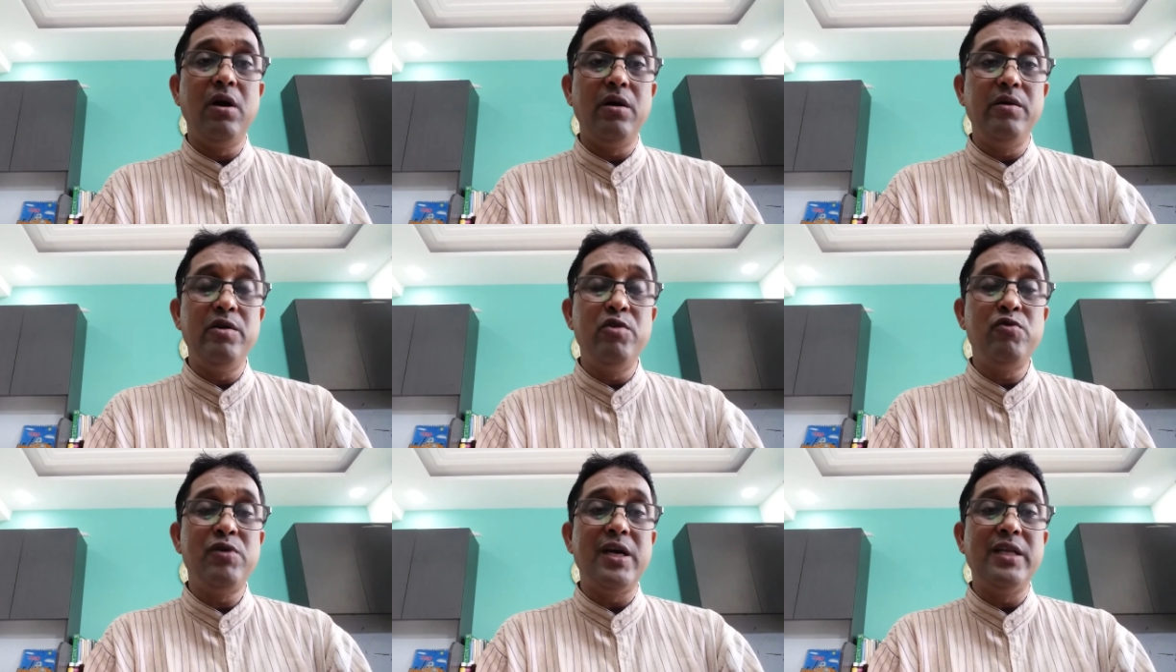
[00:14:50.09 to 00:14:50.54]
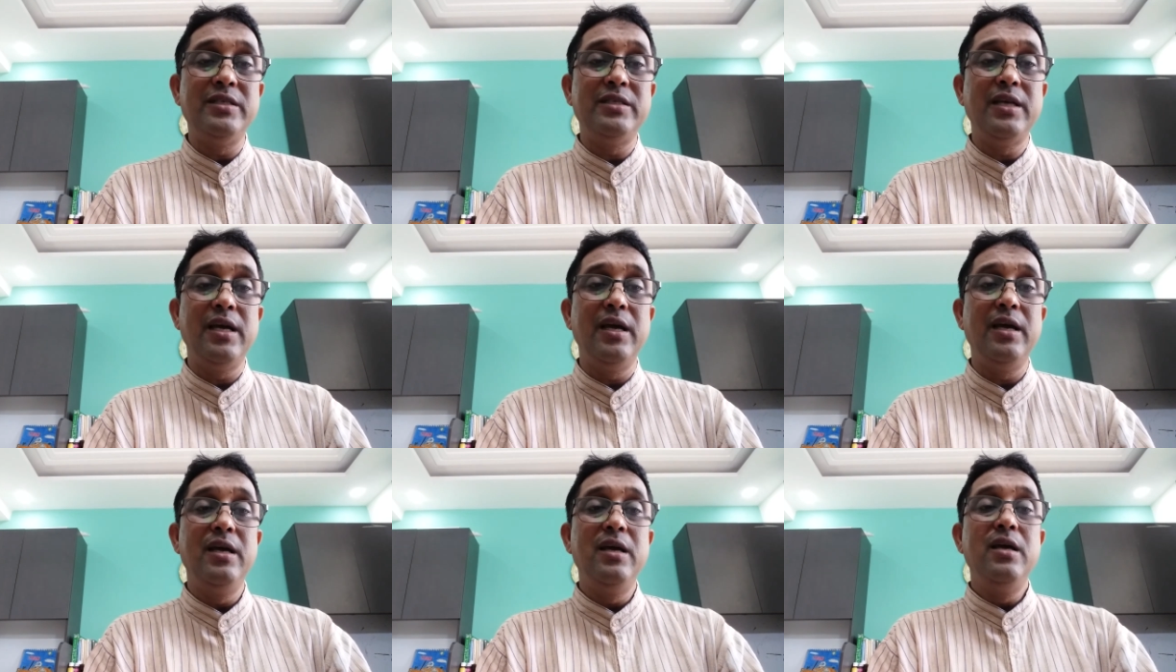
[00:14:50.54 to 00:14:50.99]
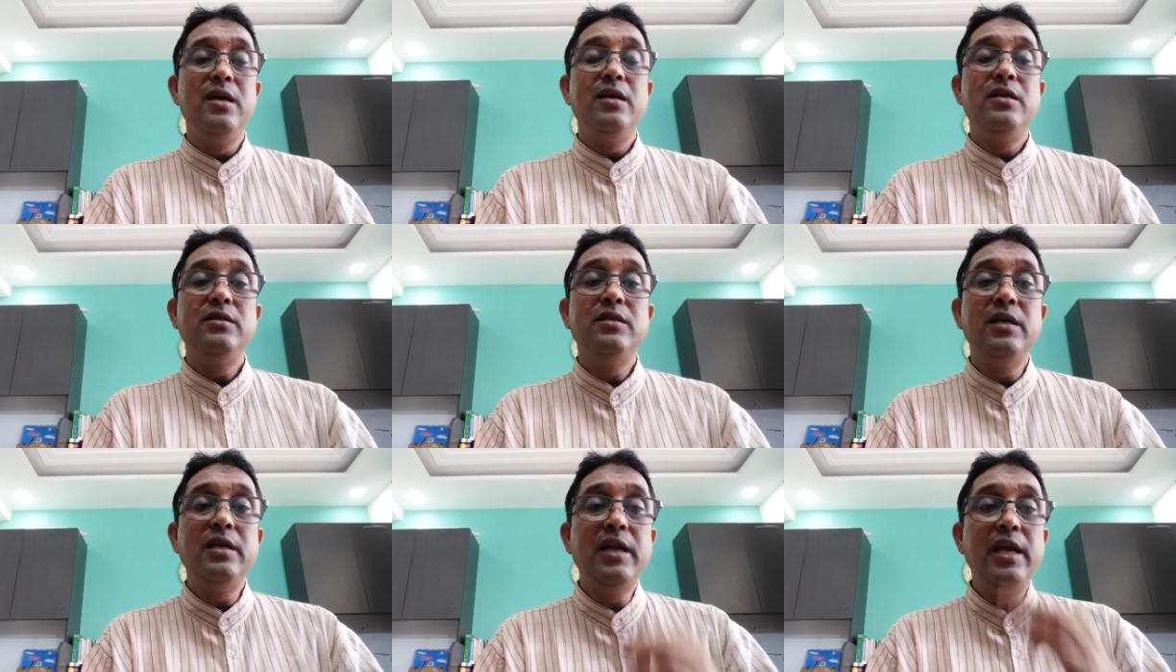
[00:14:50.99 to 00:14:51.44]
you can say
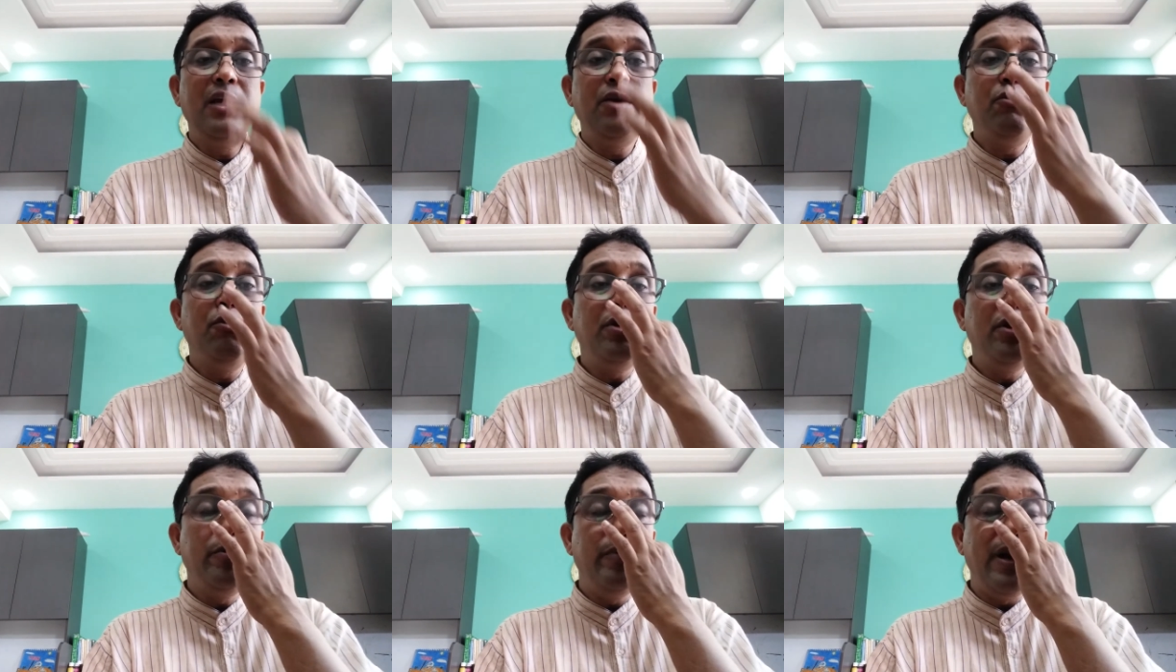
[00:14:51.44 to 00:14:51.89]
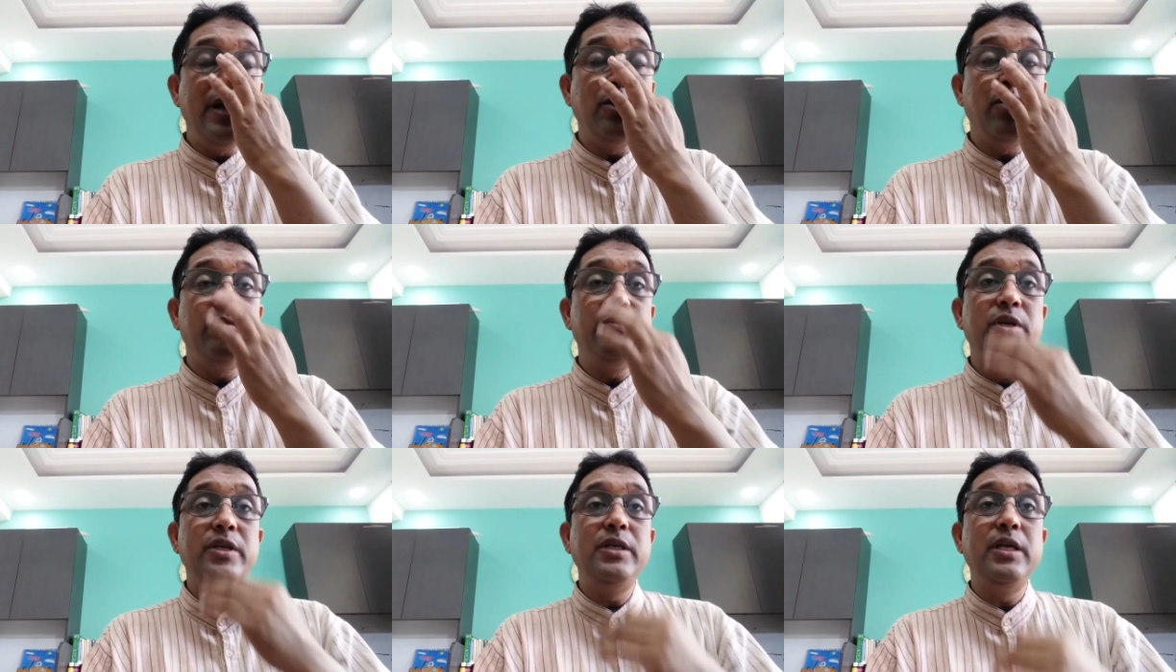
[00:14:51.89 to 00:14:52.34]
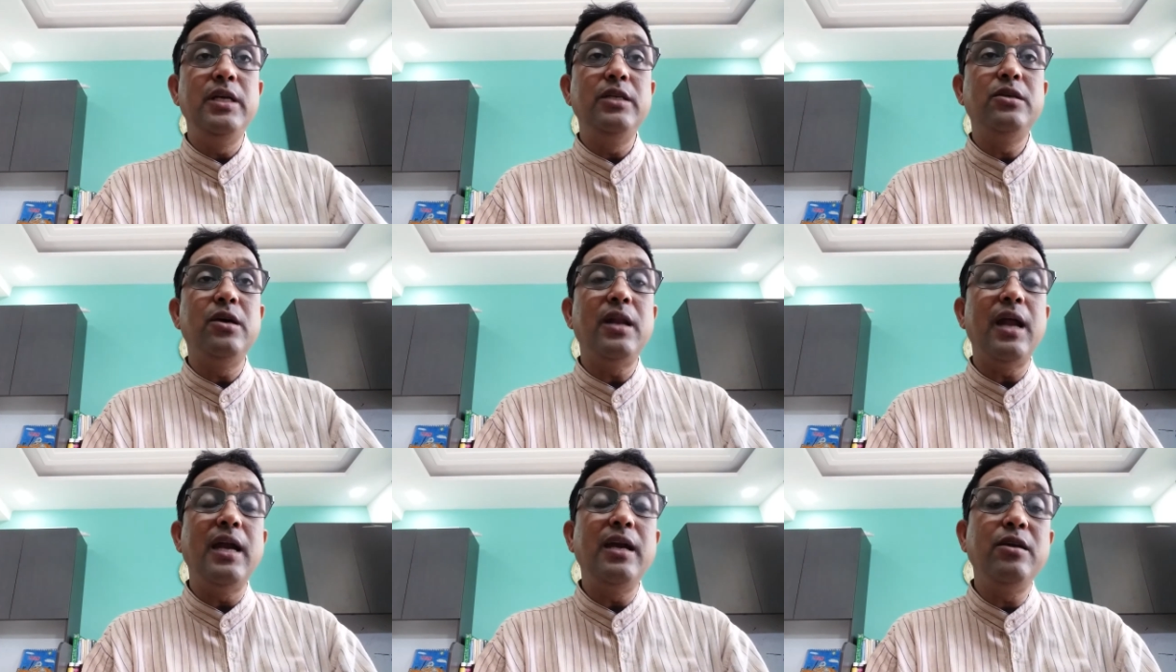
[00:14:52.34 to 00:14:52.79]
the recruitment of the
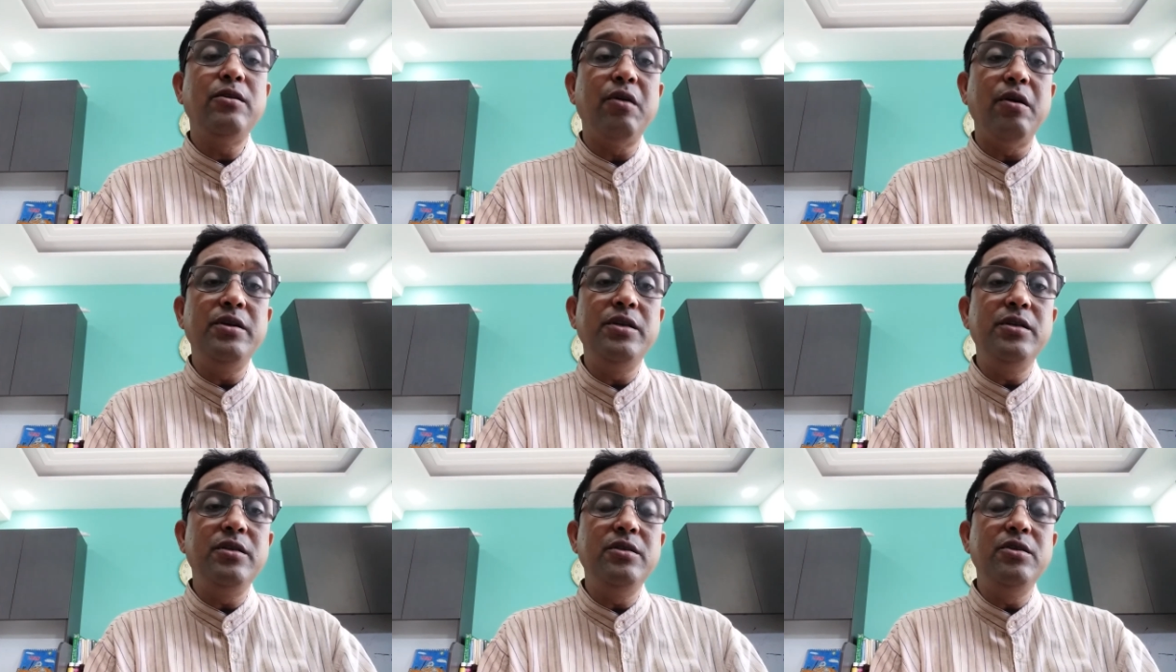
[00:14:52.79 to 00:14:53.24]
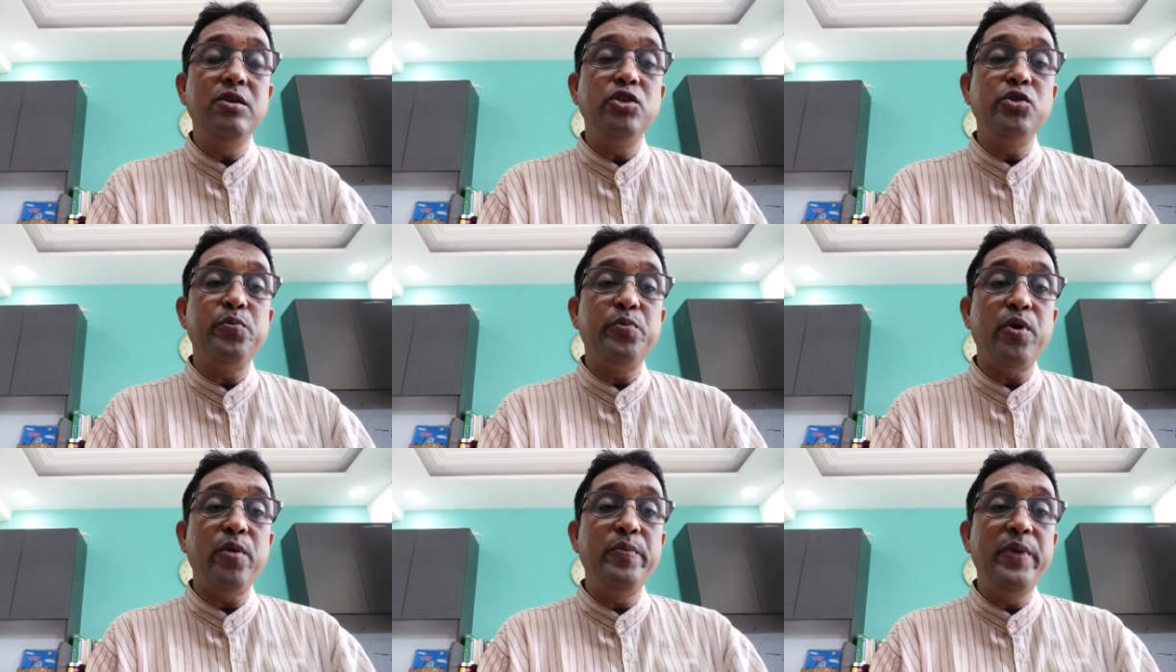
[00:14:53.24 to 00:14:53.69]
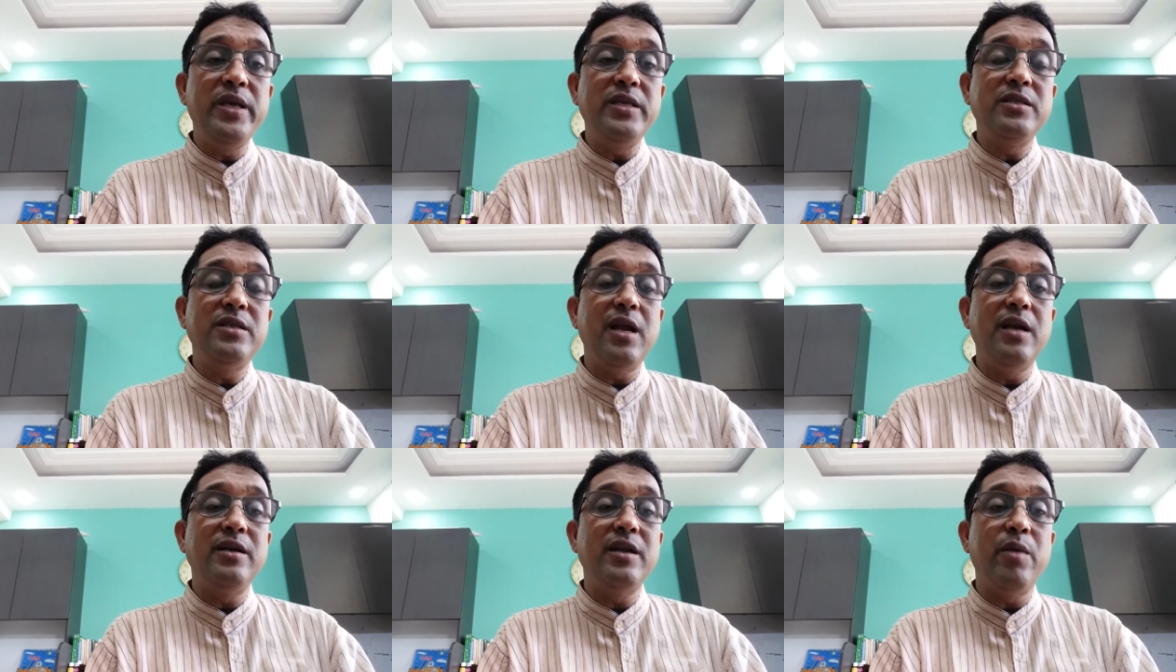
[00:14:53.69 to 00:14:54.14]
teacher and continuous
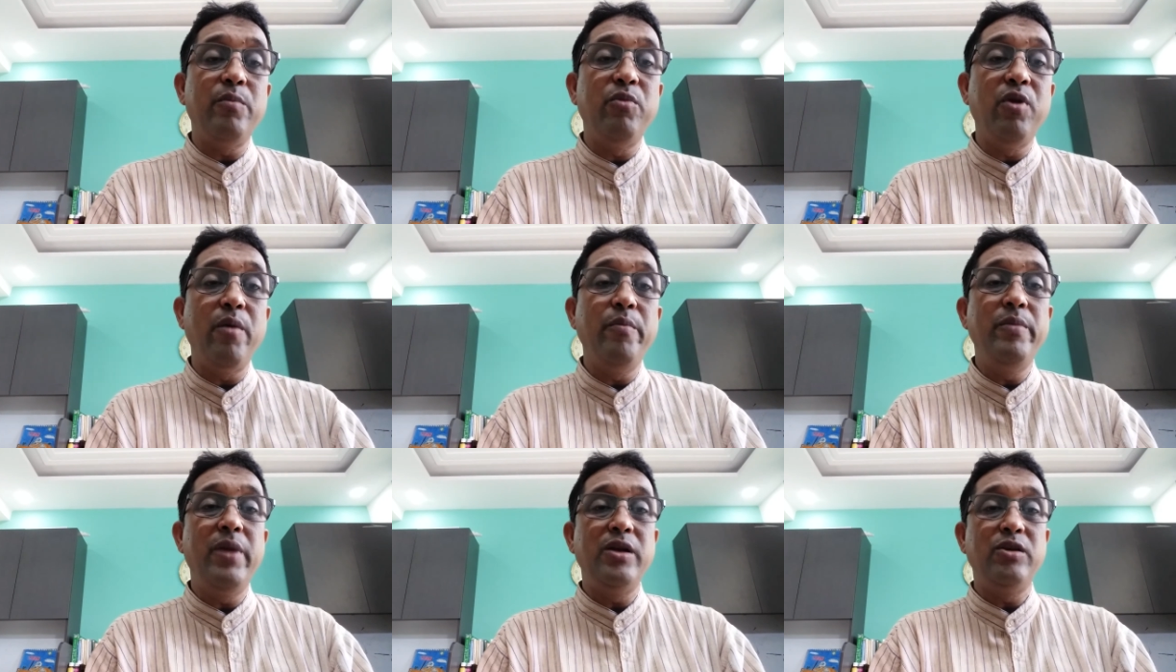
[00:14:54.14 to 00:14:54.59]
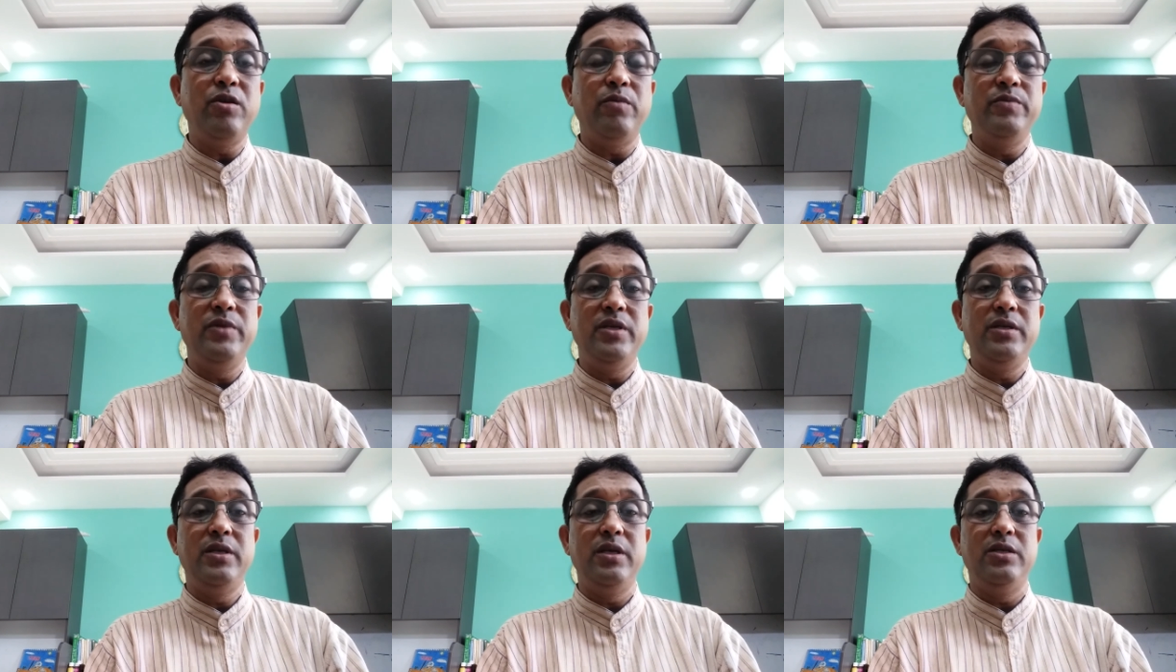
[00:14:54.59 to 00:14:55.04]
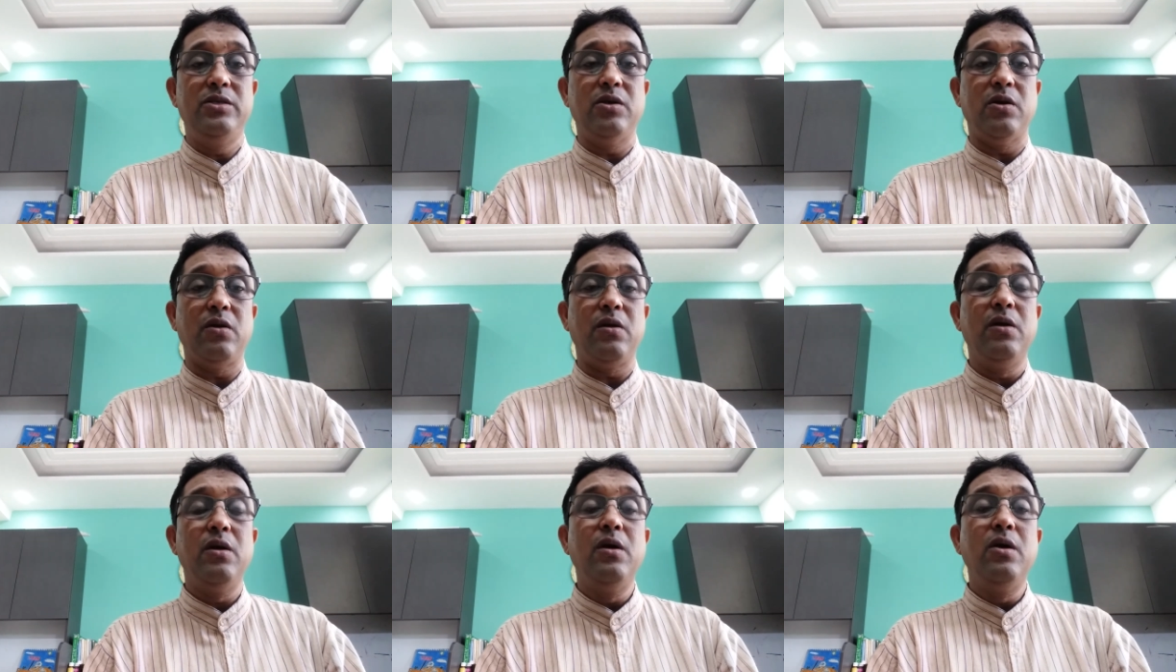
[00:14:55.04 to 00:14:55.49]
professional development of the teacher.